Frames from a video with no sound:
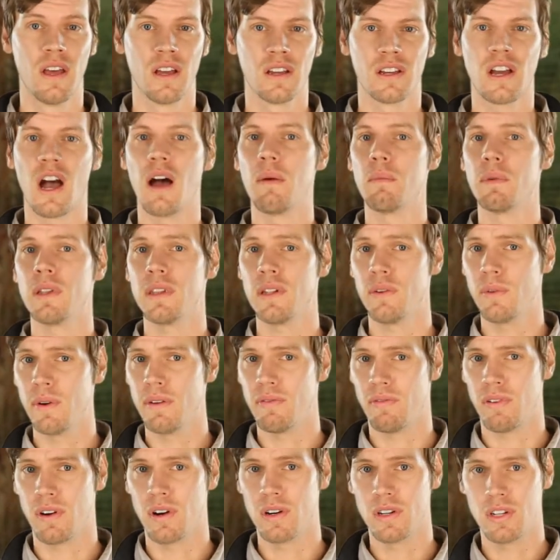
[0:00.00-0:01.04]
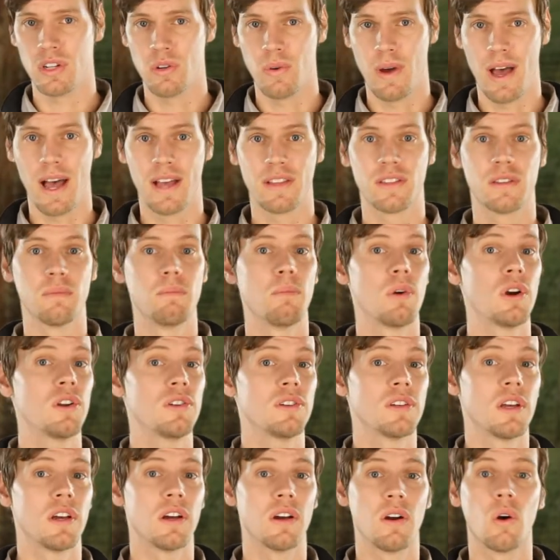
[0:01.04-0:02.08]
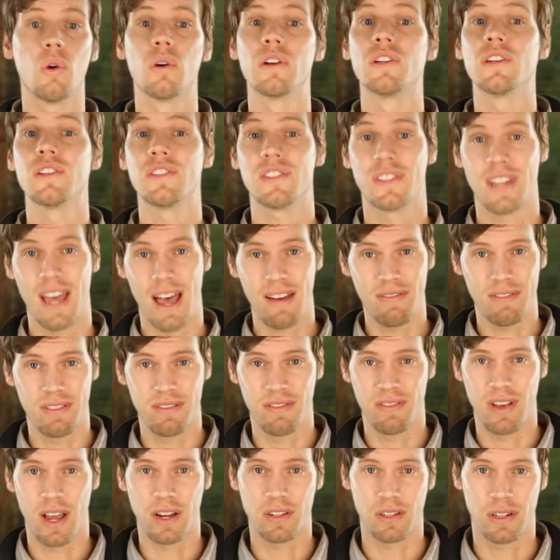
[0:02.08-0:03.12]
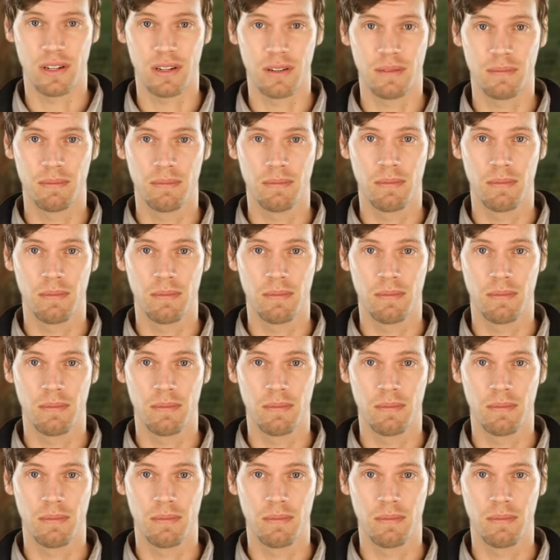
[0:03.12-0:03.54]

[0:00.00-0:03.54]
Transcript: commonly referred to as MRSA or just staph infection.